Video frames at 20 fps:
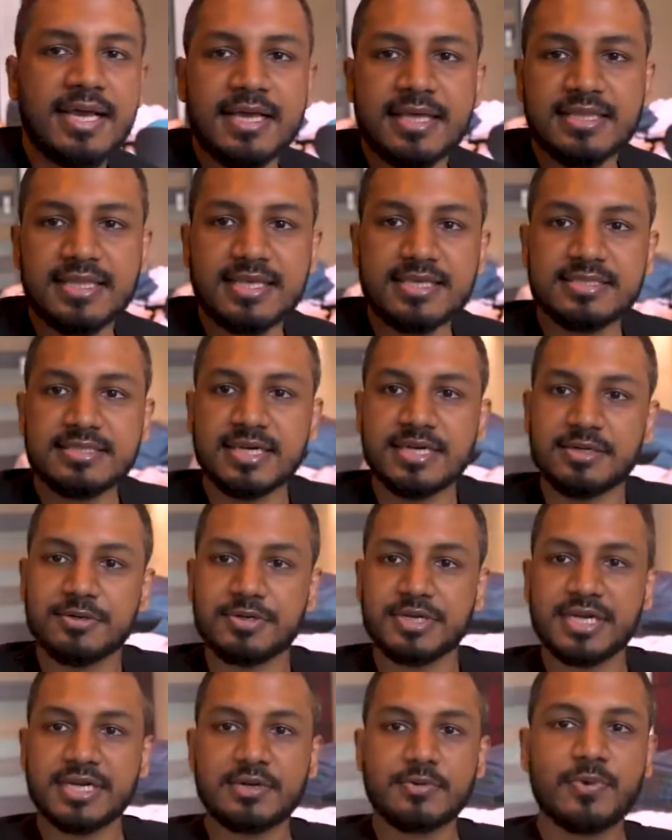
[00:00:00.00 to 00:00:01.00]
things started to
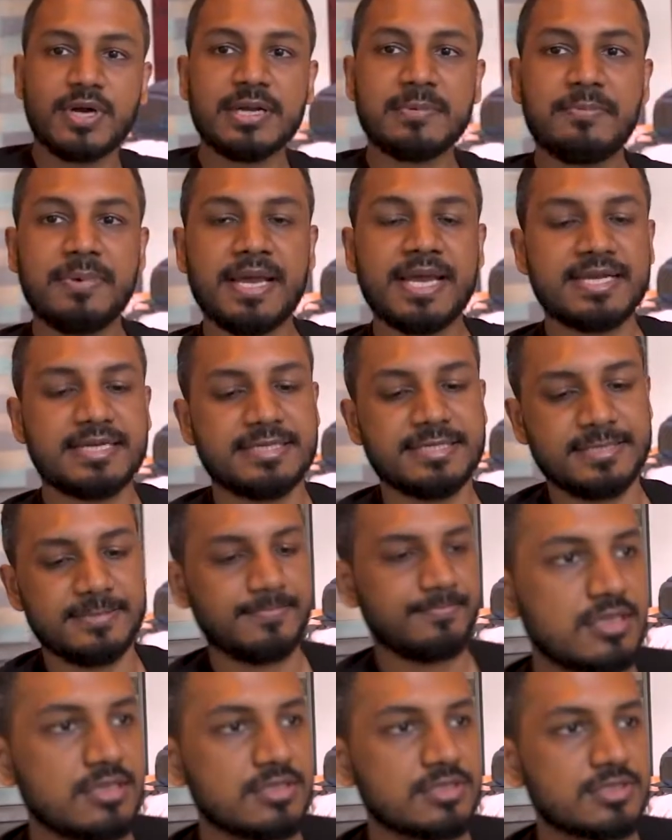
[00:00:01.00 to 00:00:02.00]
get quite bad.
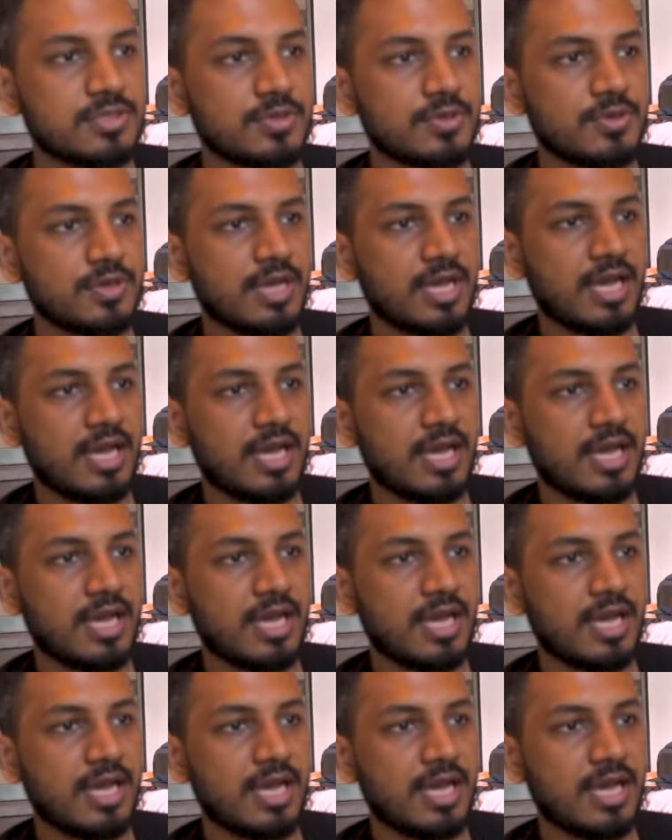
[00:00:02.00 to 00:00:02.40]
So